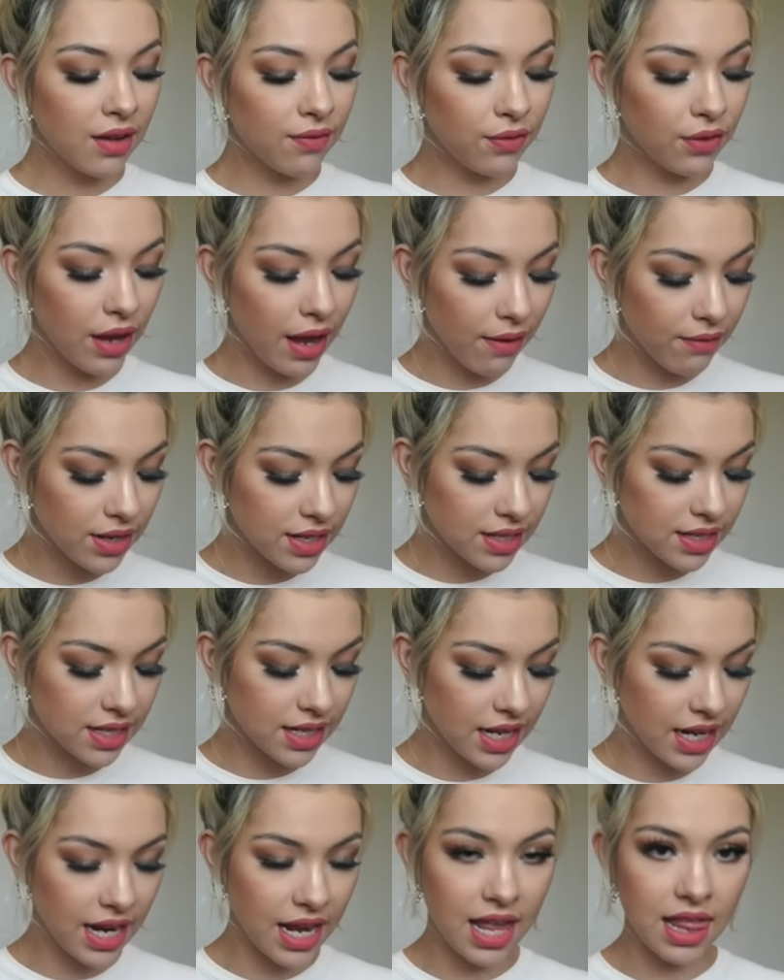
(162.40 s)
If you haven't
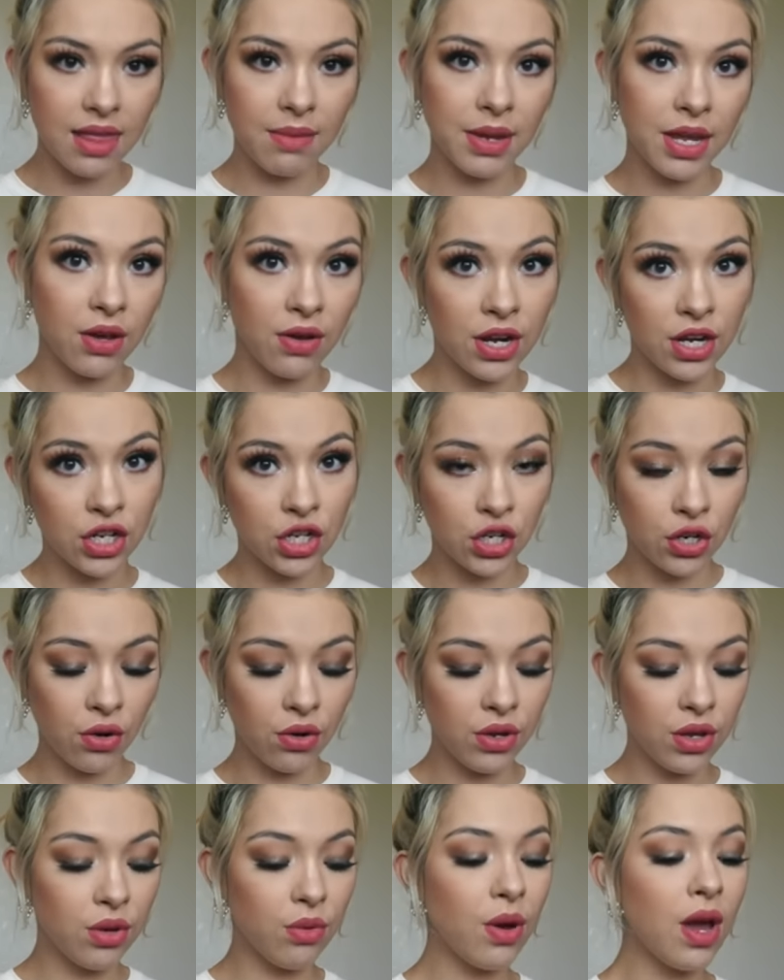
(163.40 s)
seen it, let me go ahead and
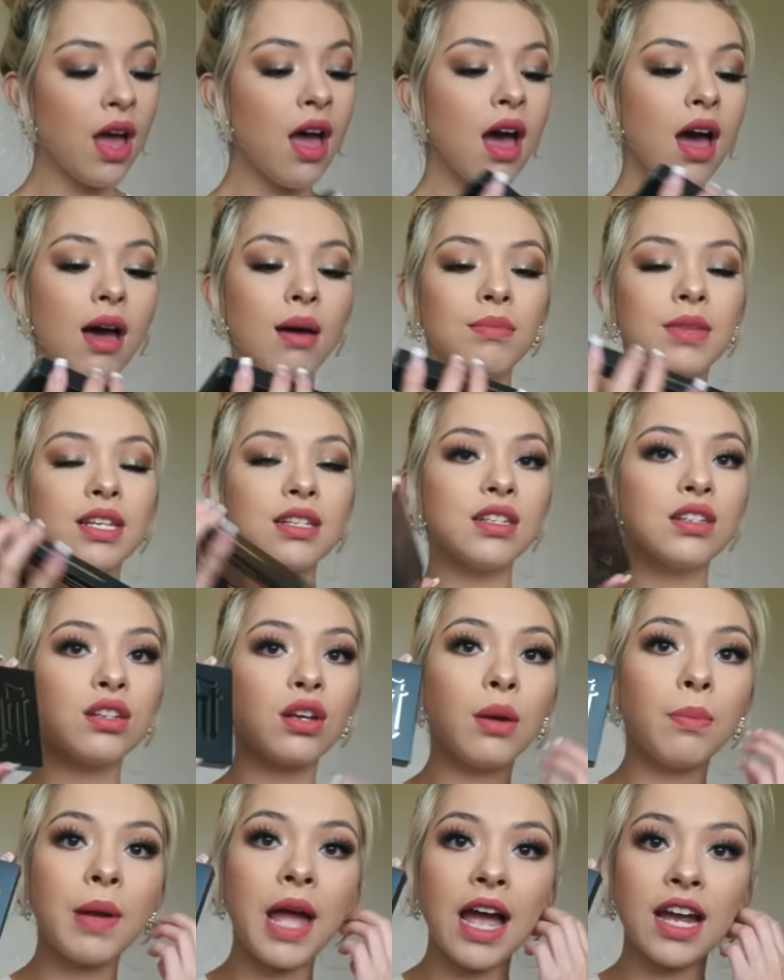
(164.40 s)
show you. Um, this is
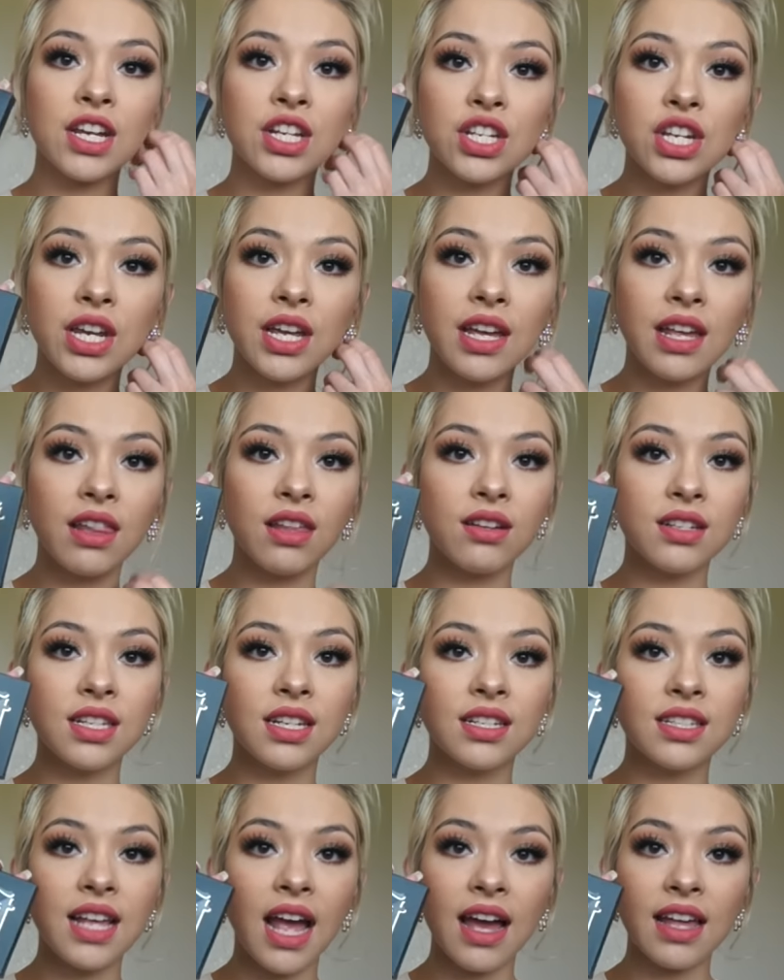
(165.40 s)
her packaging. It looks
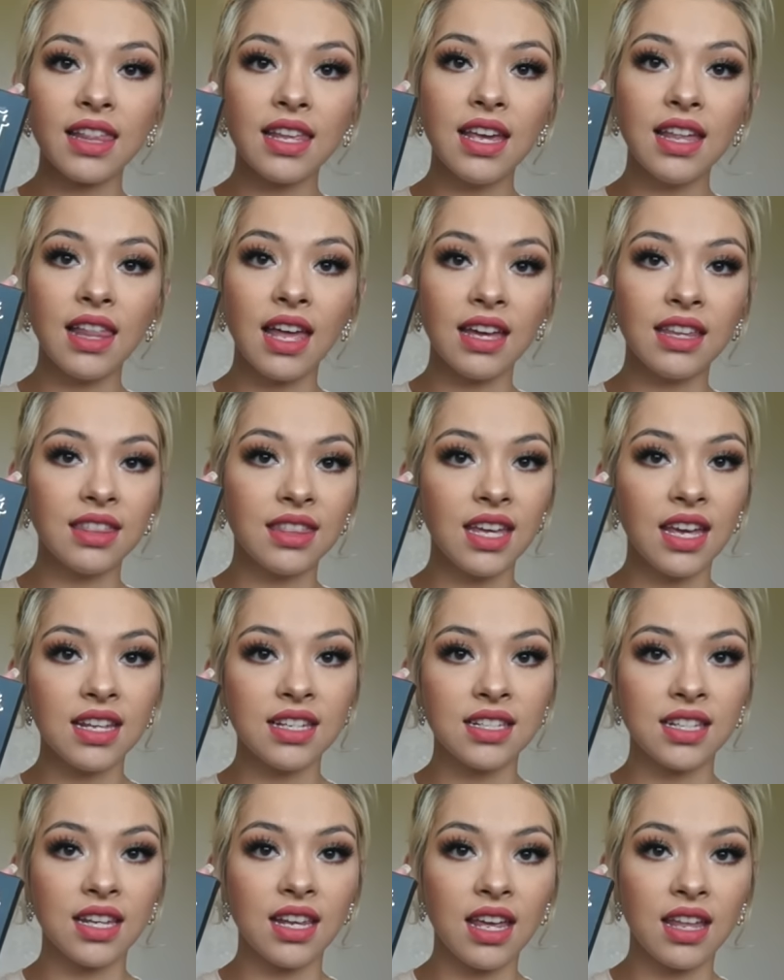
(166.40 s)
exactly like
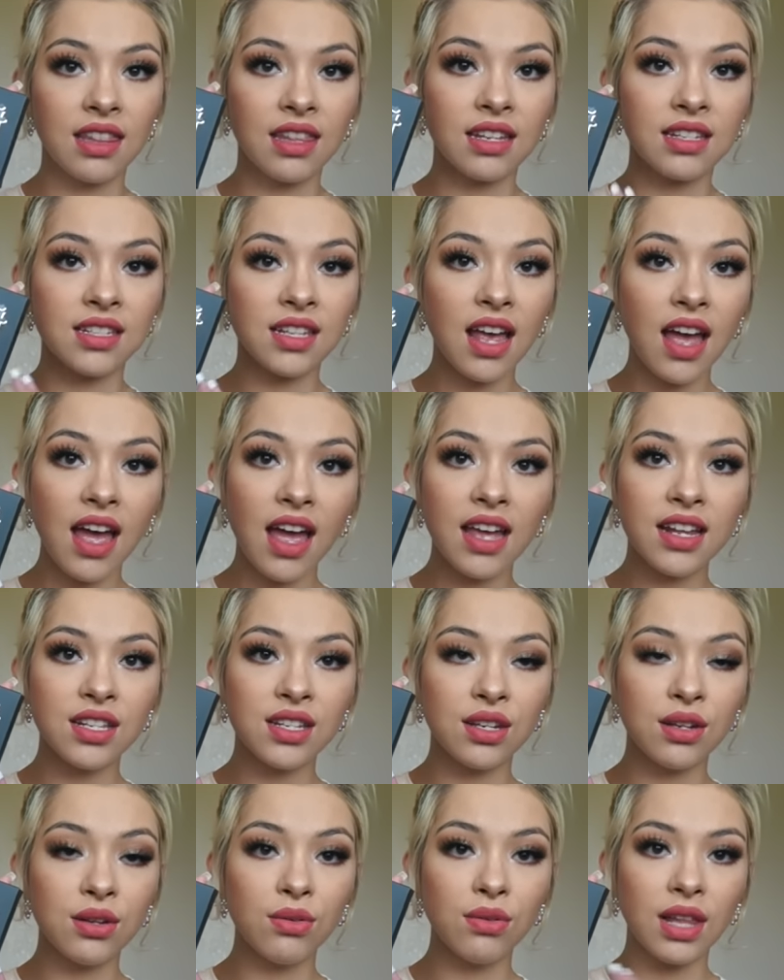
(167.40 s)
this in the
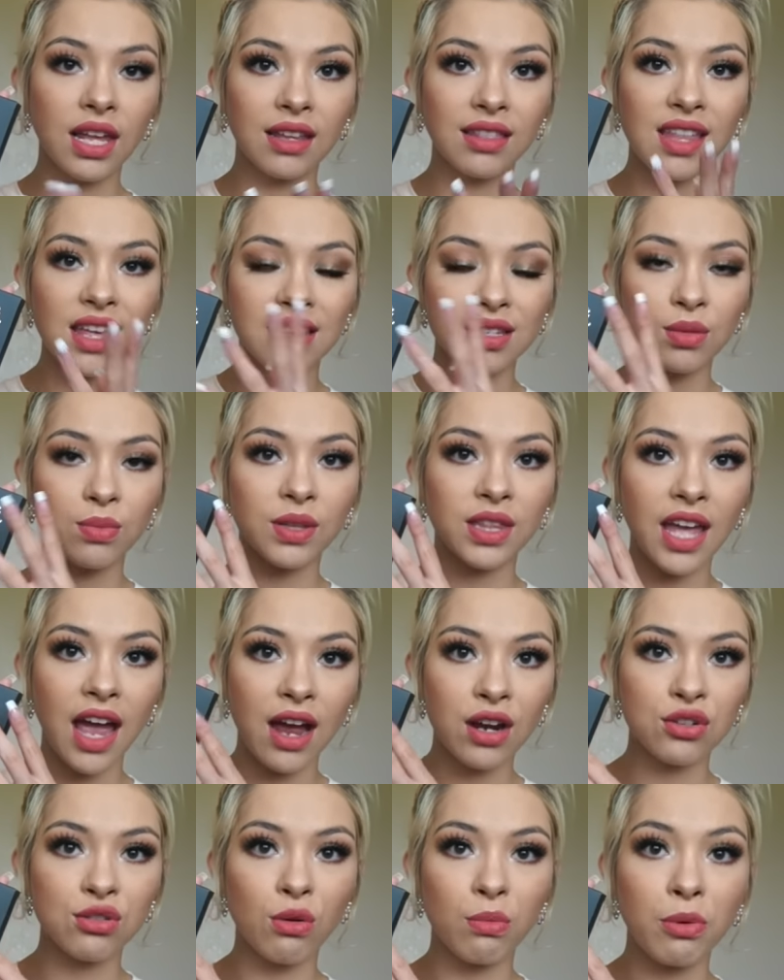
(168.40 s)
side too. Like that's what the
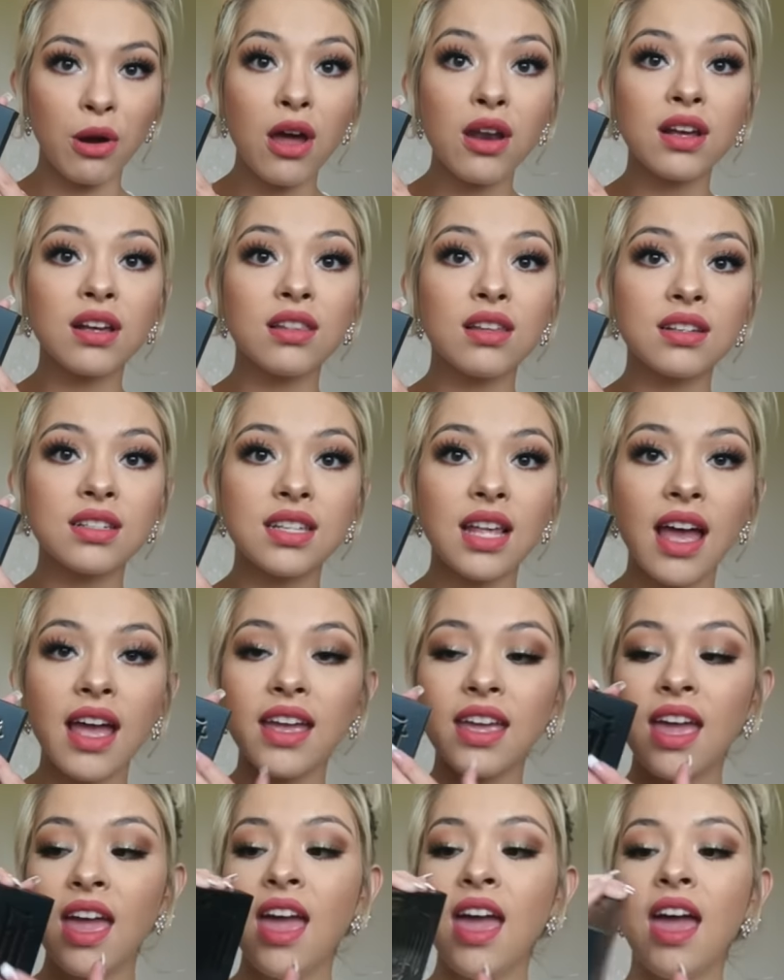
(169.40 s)
actual product looks
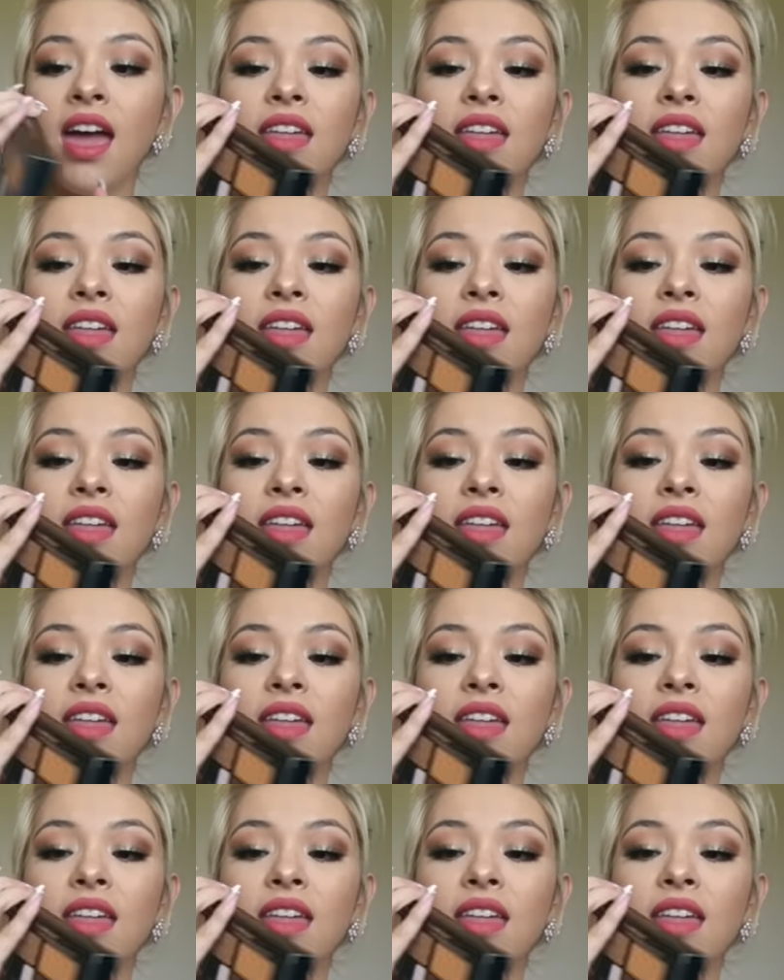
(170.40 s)
like.